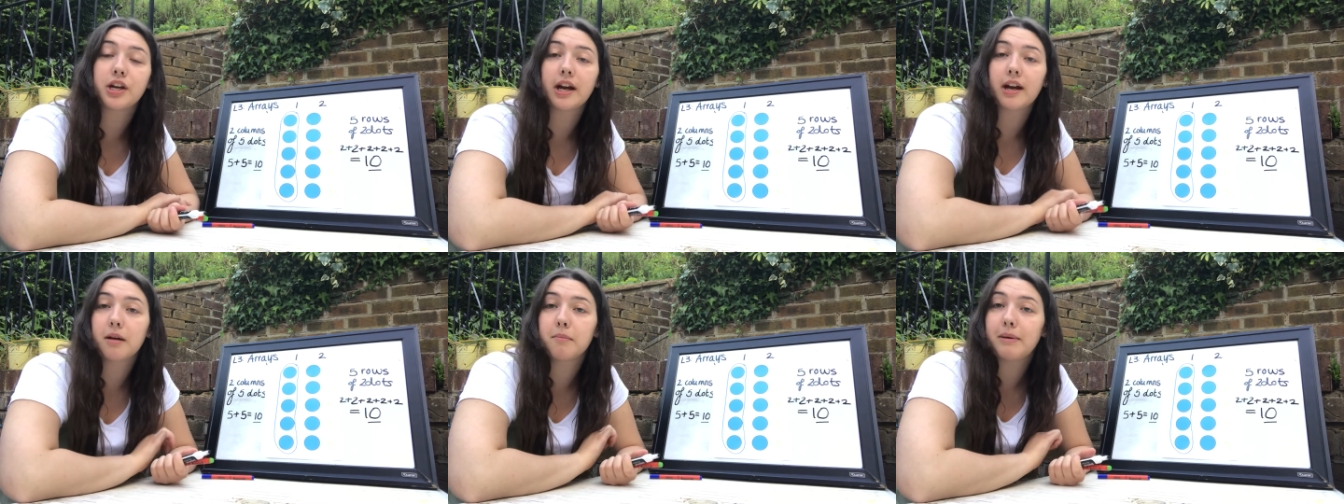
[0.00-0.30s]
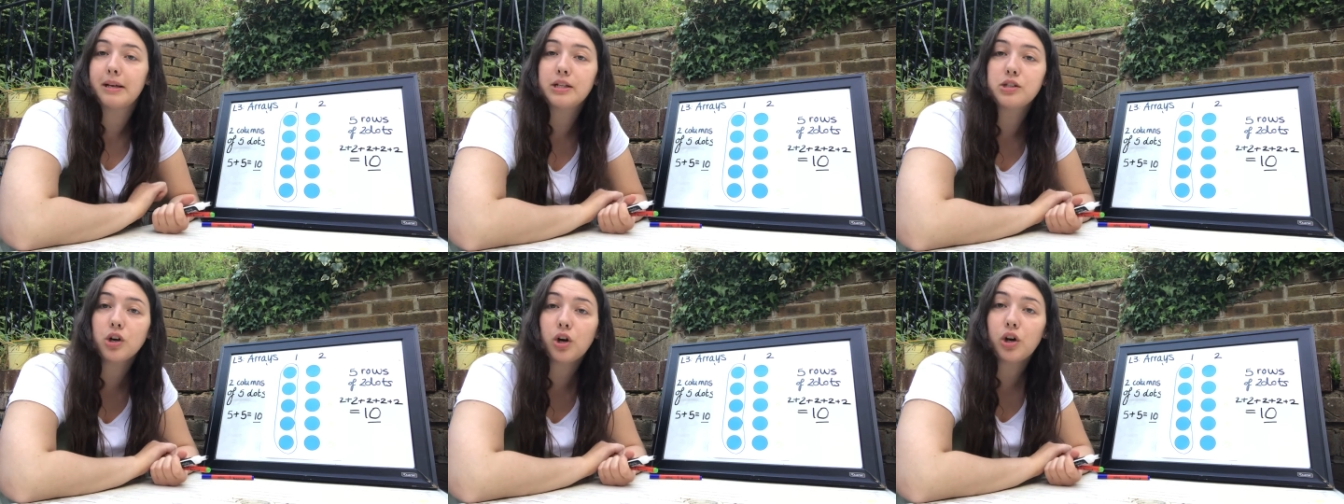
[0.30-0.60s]
It can
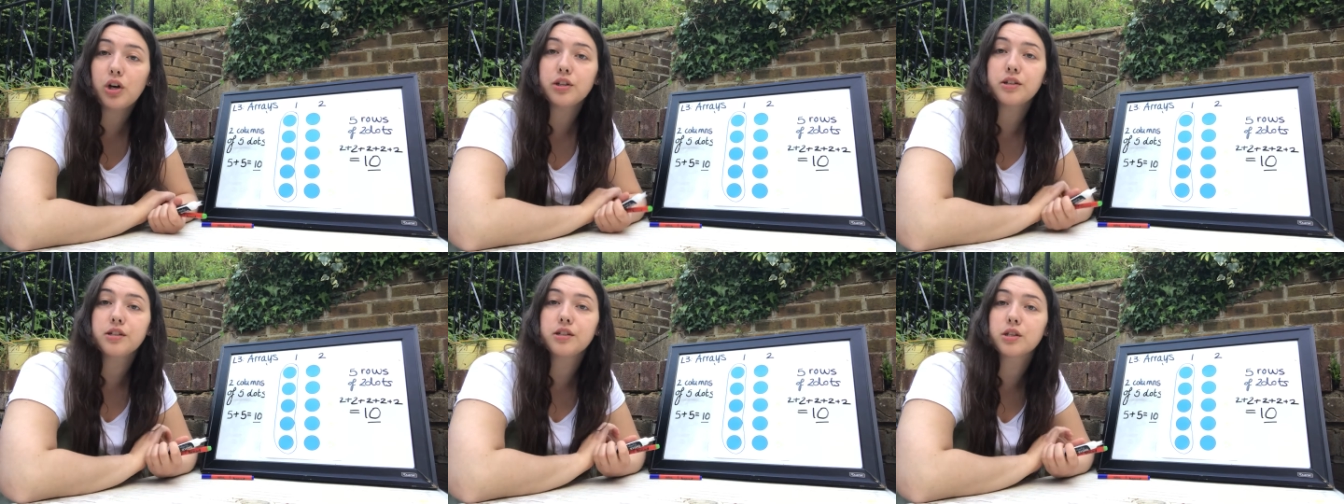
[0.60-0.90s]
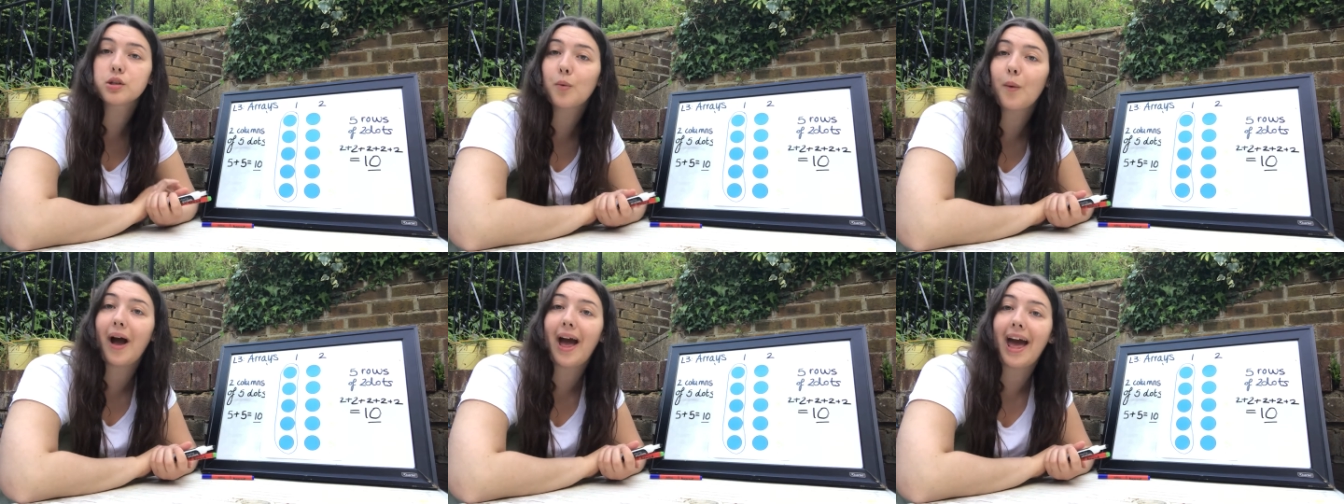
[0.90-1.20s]
be dots,
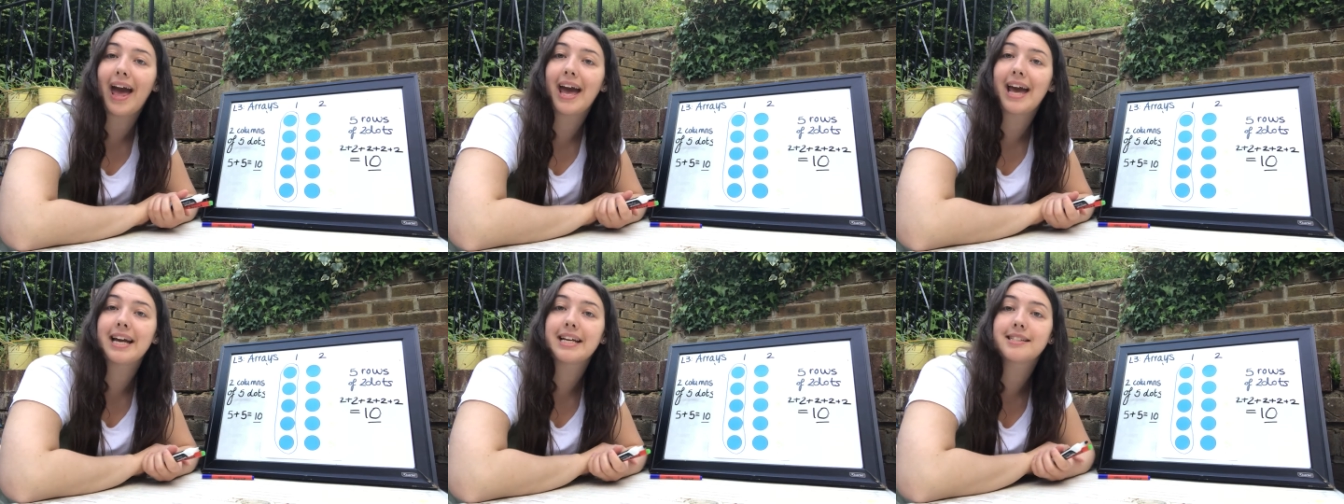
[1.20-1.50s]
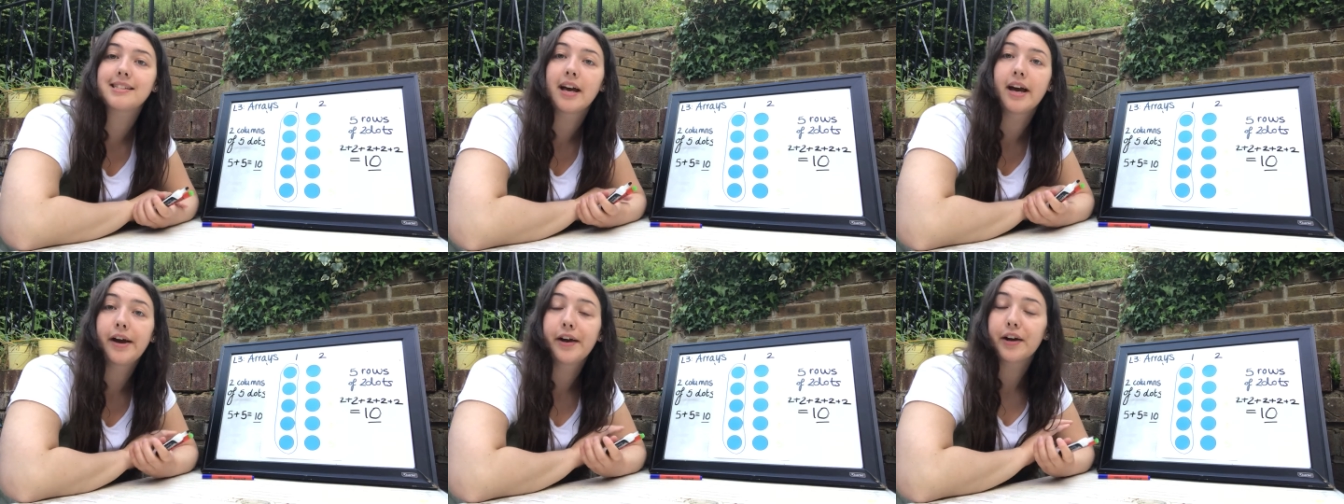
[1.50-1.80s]

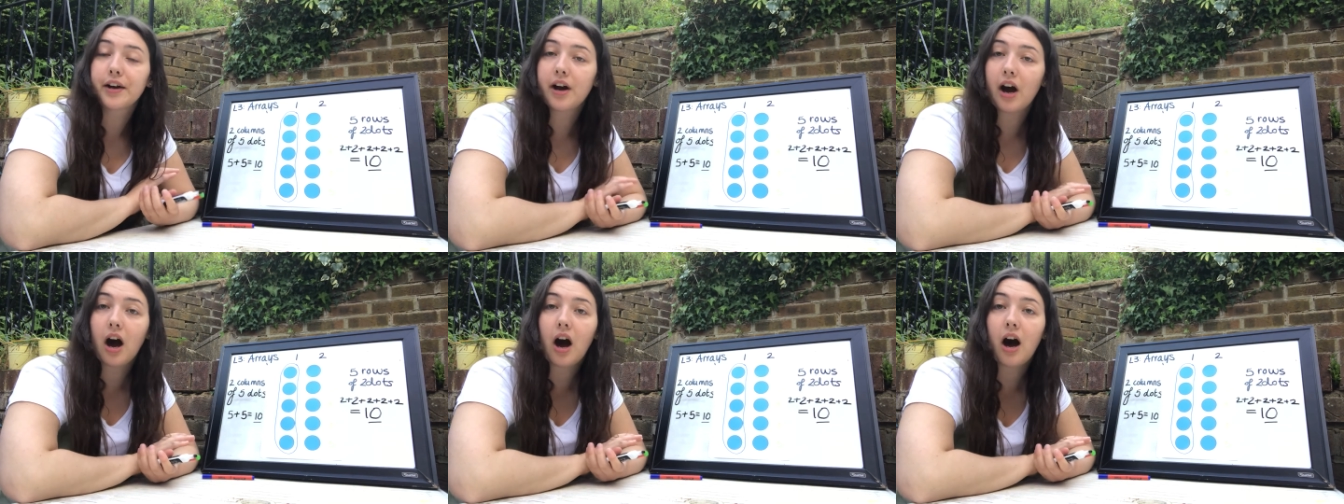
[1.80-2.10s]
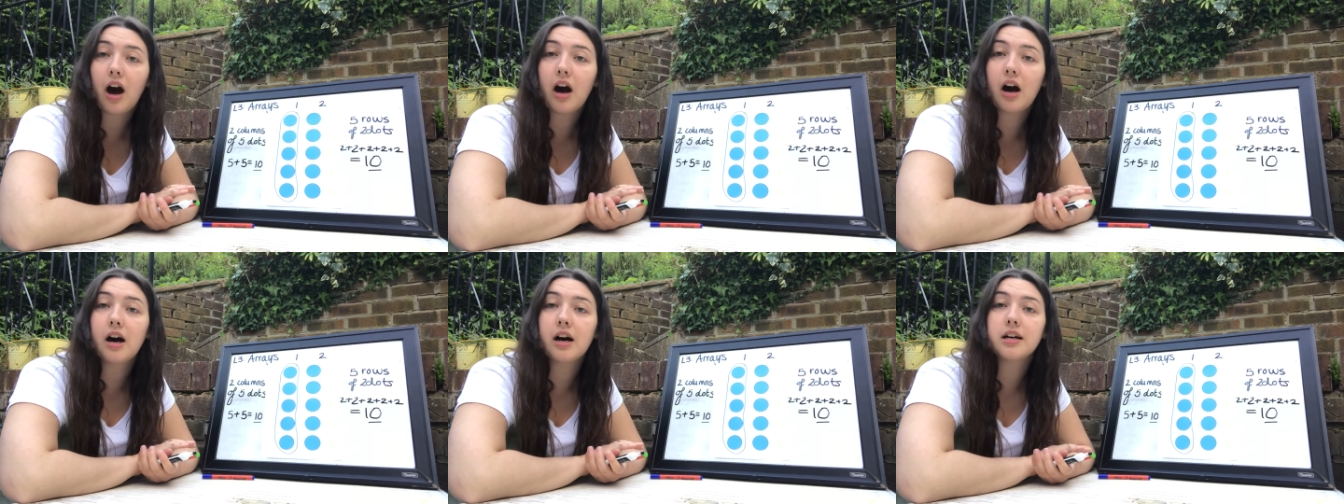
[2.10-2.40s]
squares,
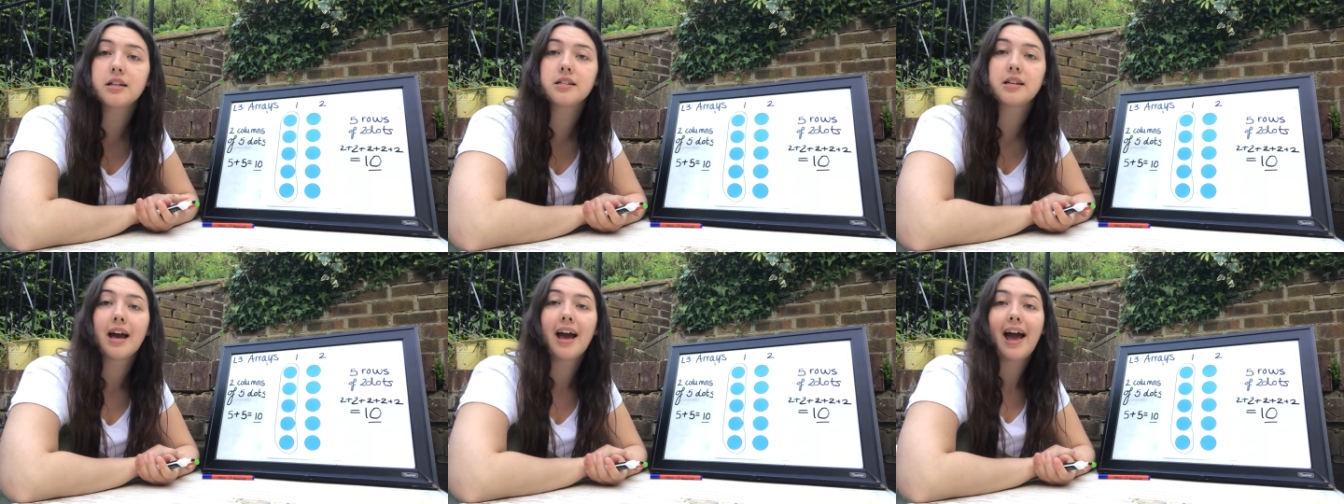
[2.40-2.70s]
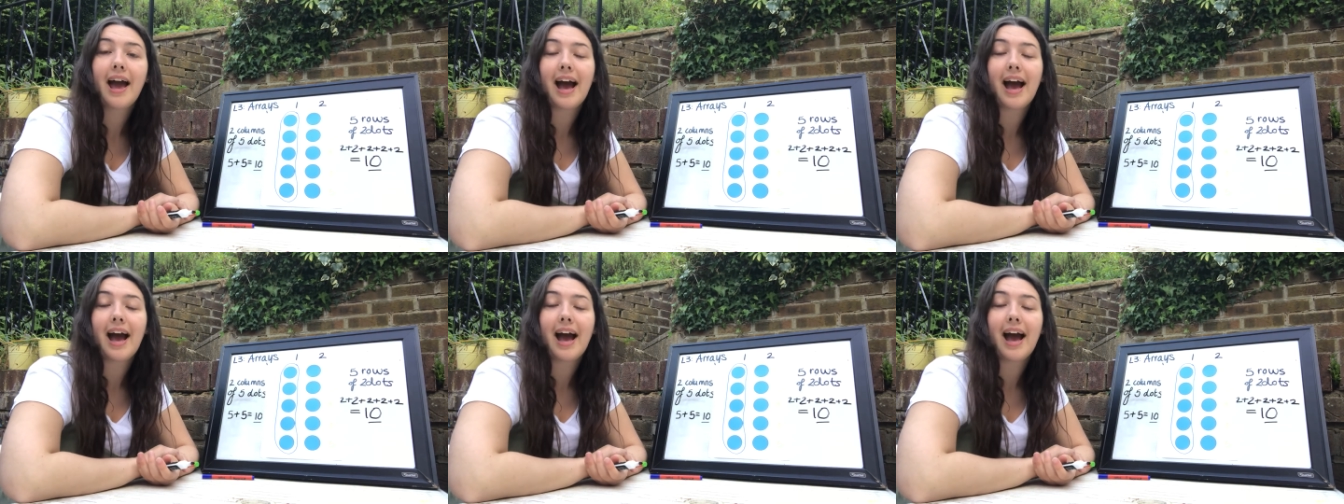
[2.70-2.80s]
cars,